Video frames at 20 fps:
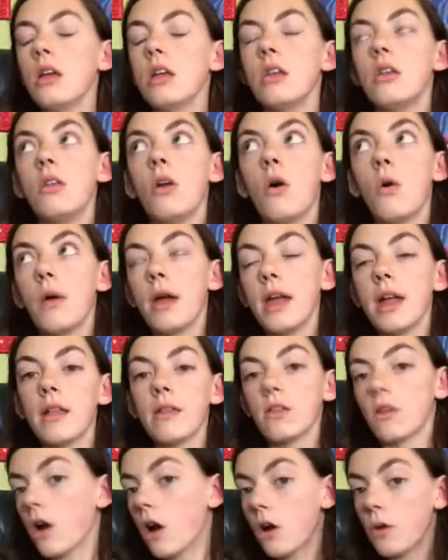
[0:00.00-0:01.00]
no
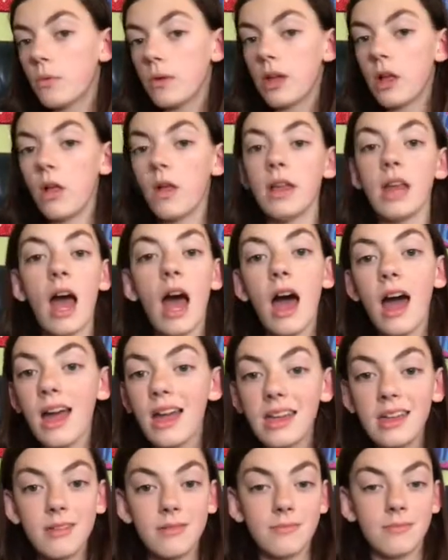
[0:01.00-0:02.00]
hands cartwheel, and
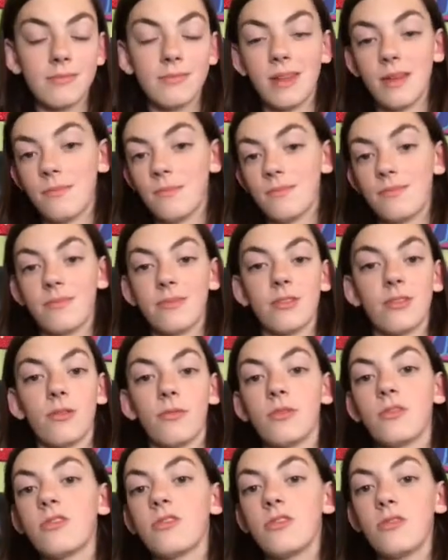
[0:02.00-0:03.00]
I am
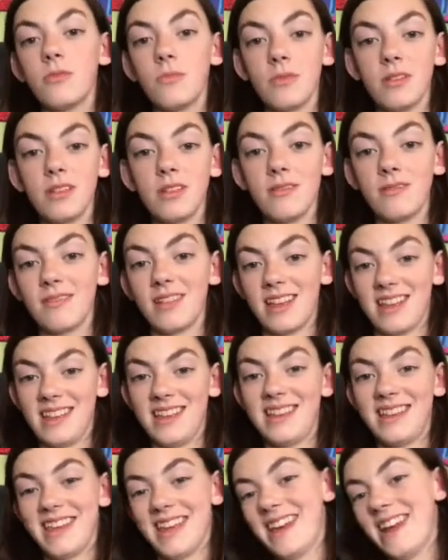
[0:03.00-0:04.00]
so stupid. I
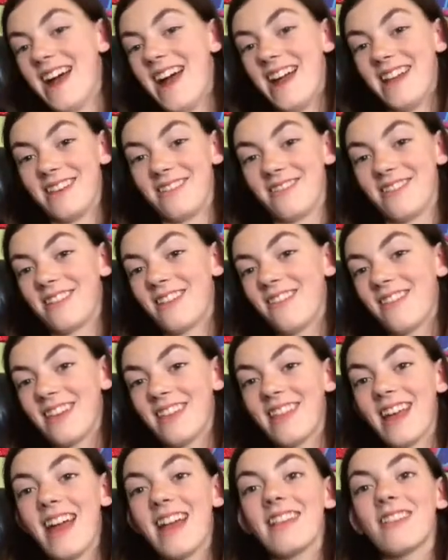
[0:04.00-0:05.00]
cannot do stuff
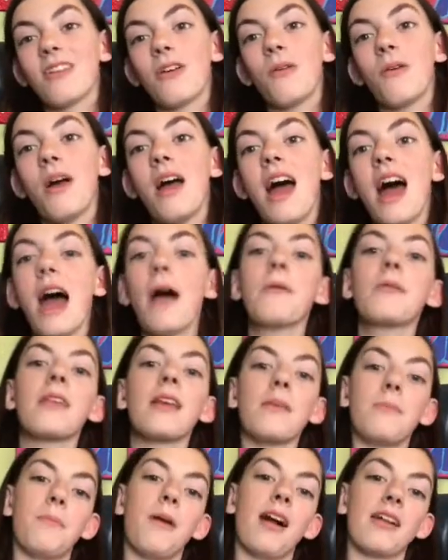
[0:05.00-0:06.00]
like that. So I was
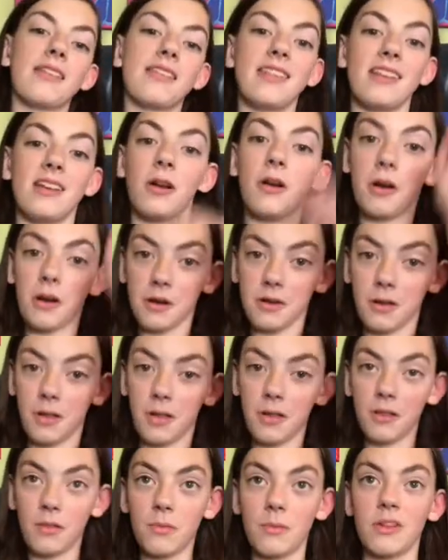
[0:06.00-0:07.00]
like practicing
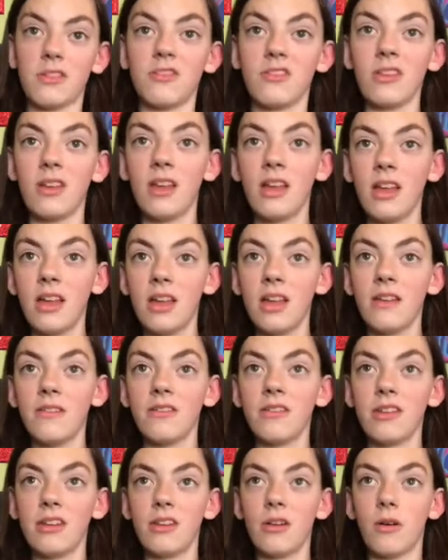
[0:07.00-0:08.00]
hurdles, which, if
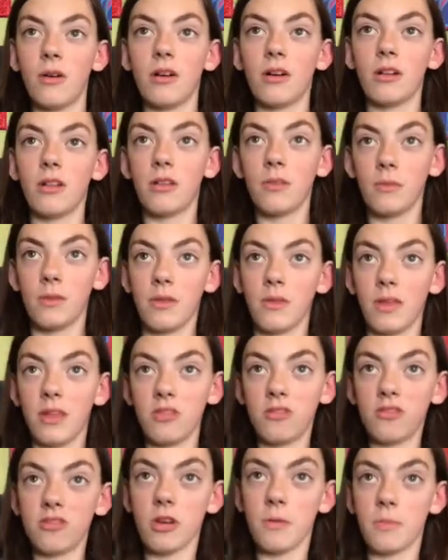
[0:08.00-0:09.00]
you didn't know, hurdle is when you
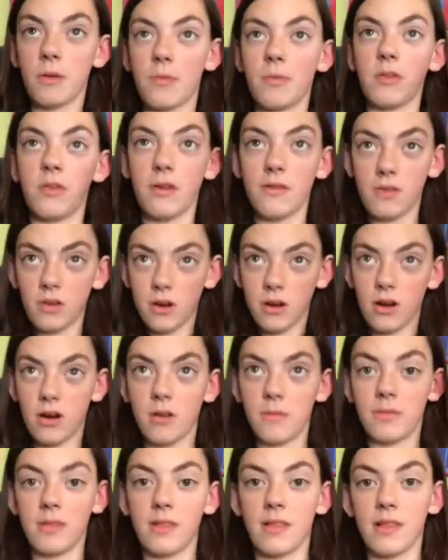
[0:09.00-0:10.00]
like jump up and you have your
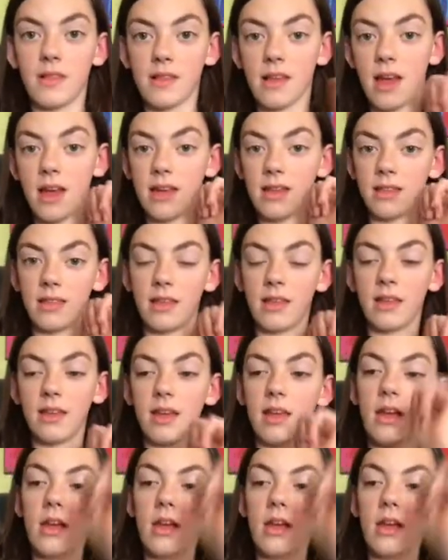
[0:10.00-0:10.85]
arms in the sky and like